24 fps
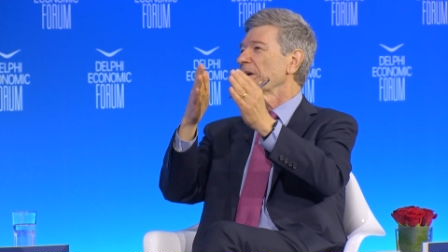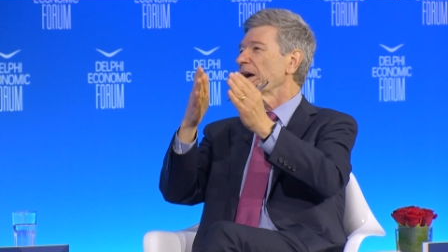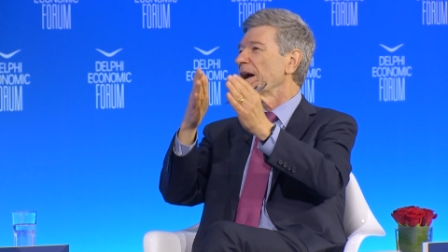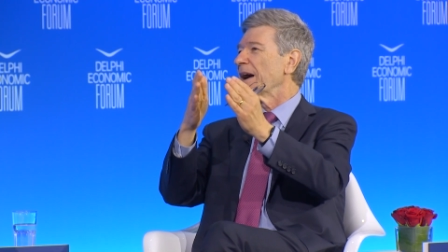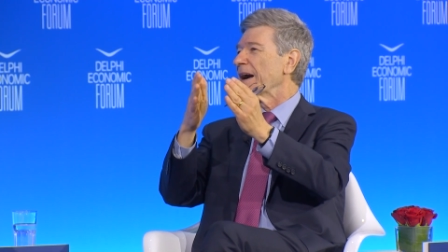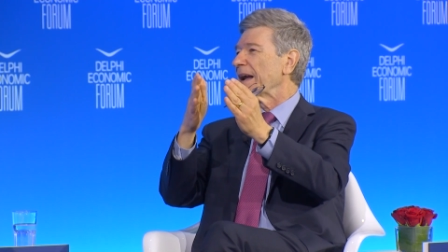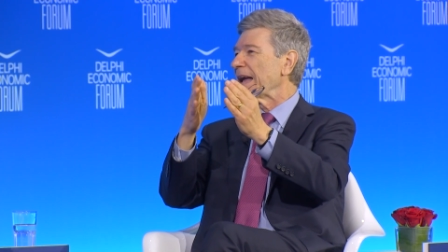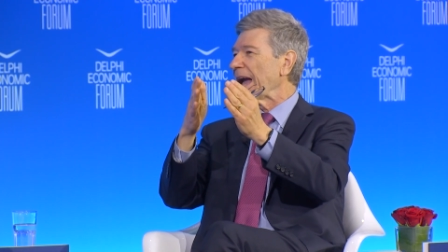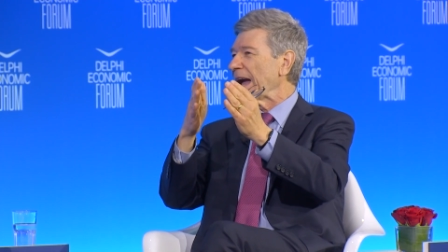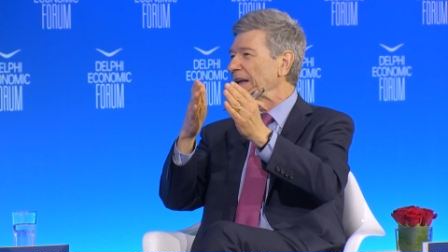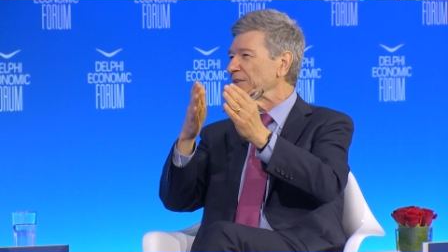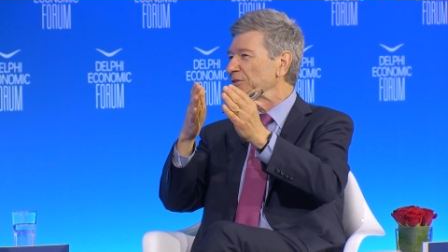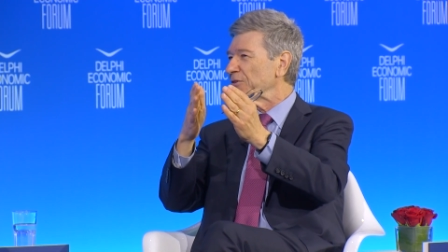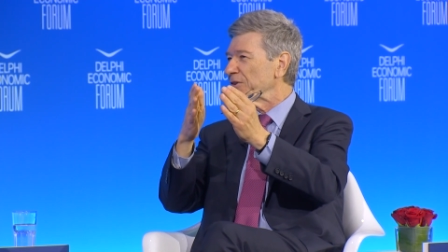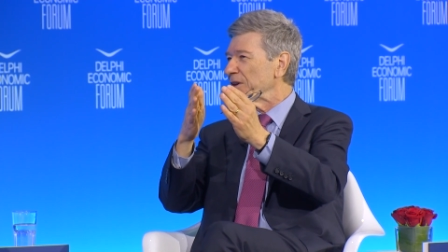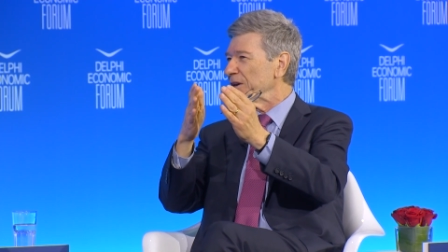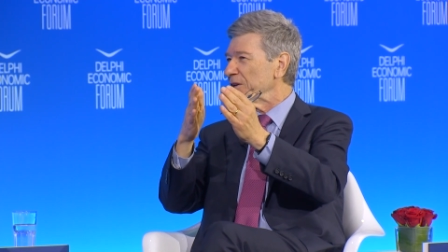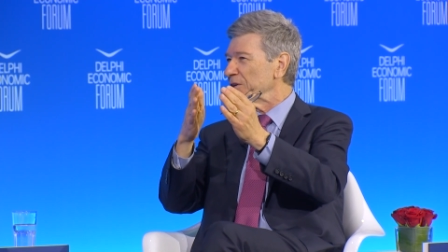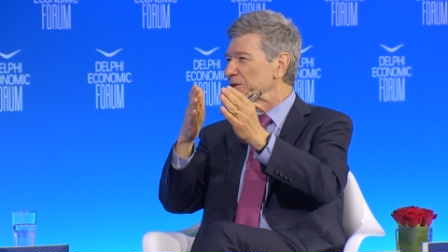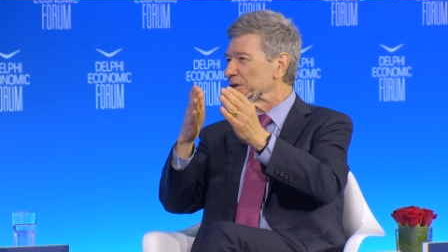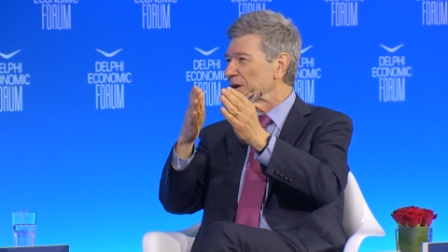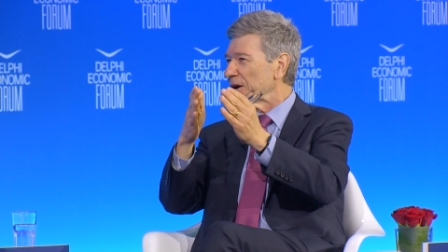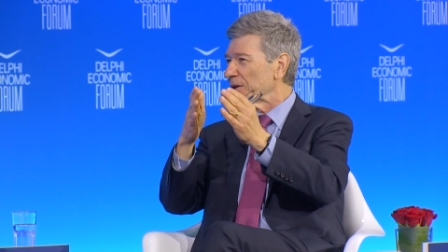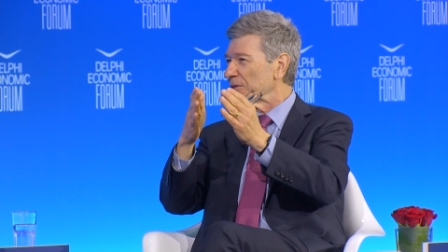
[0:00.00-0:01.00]
against
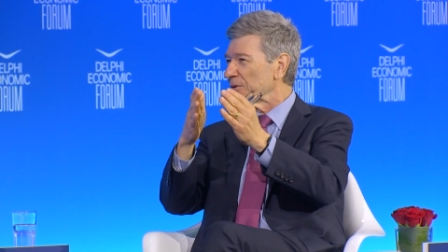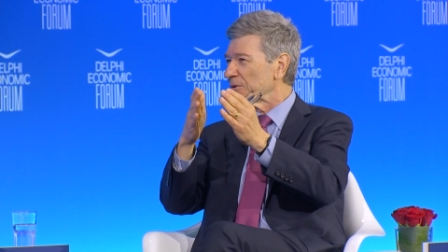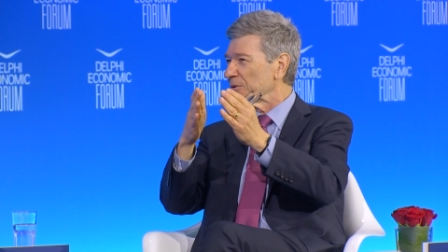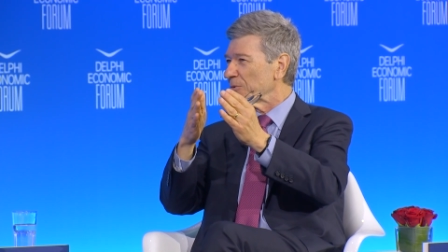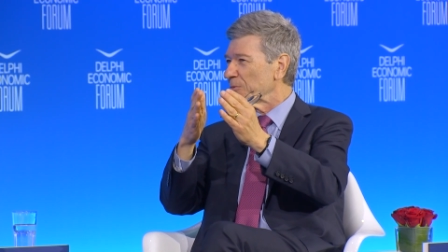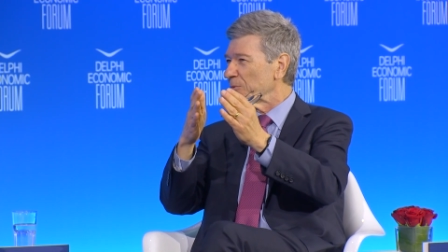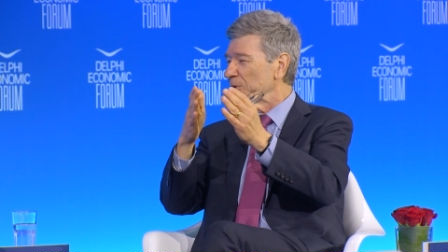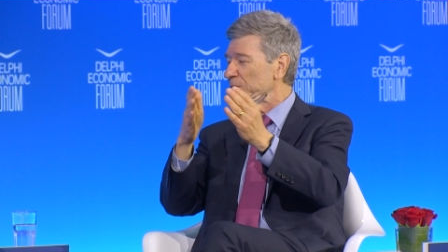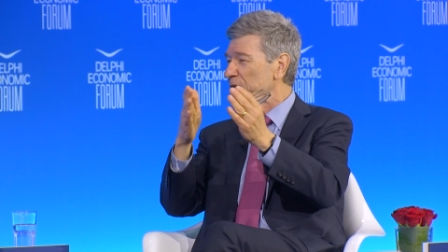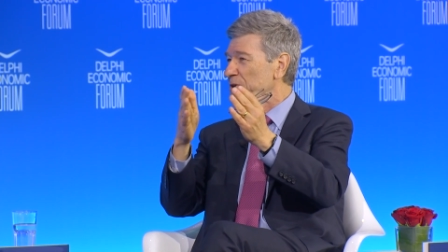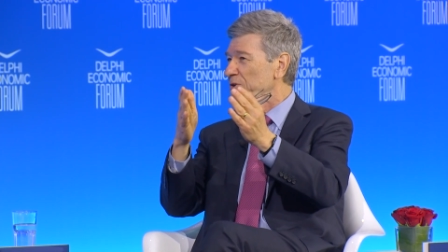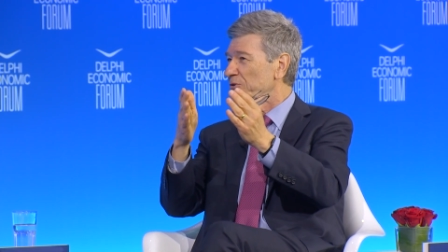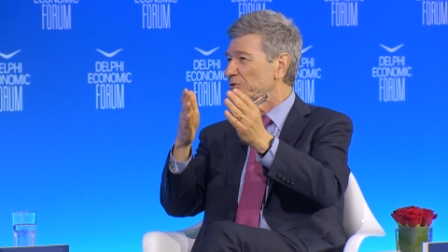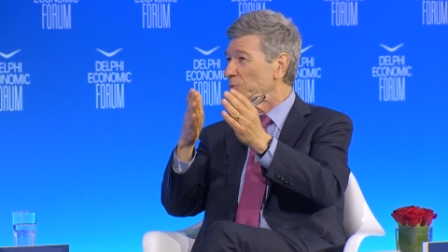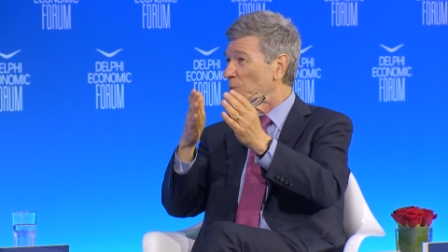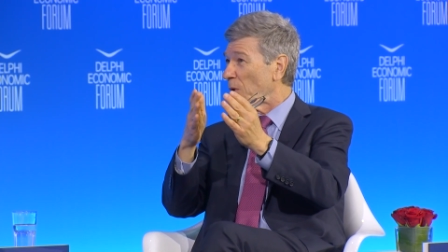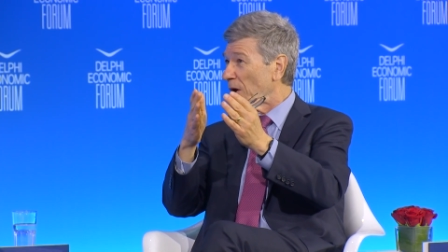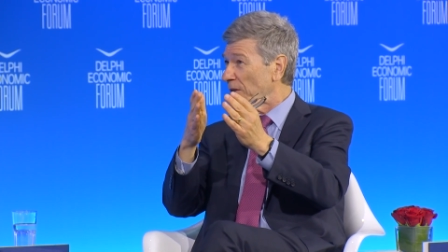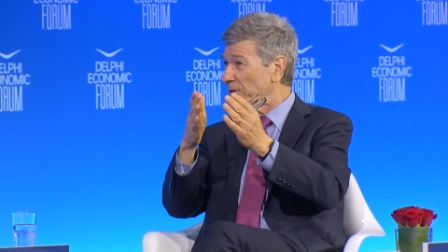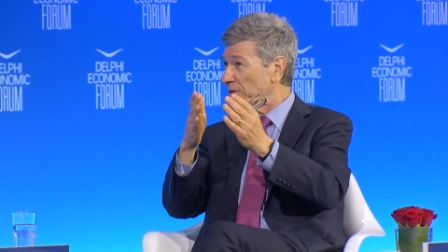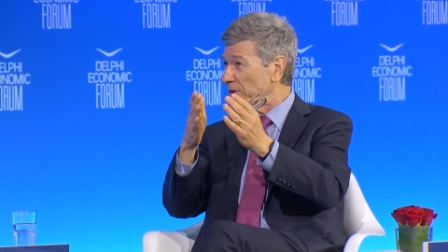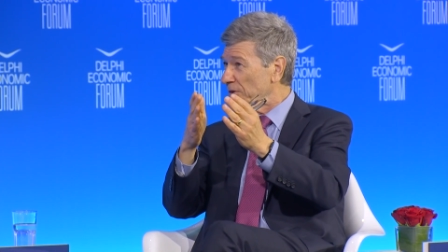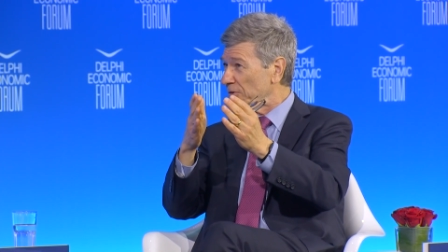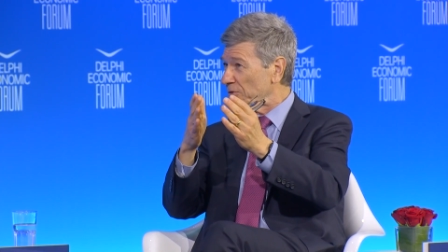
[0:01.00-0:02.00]
each other, which is
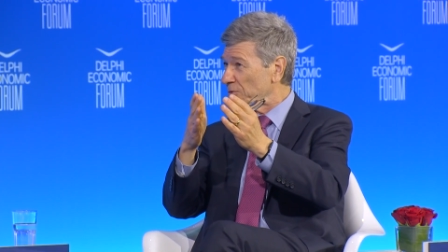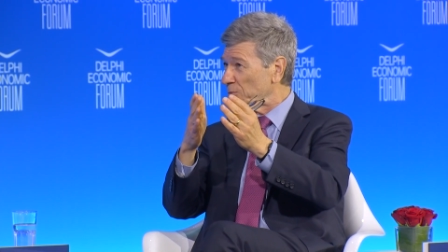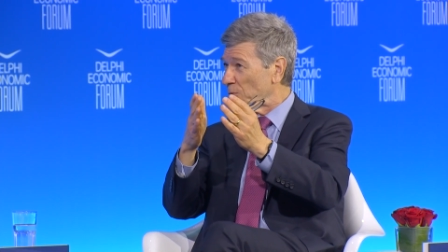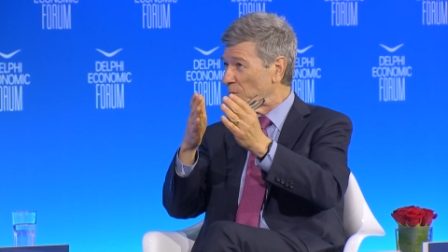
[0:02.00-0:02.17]
what this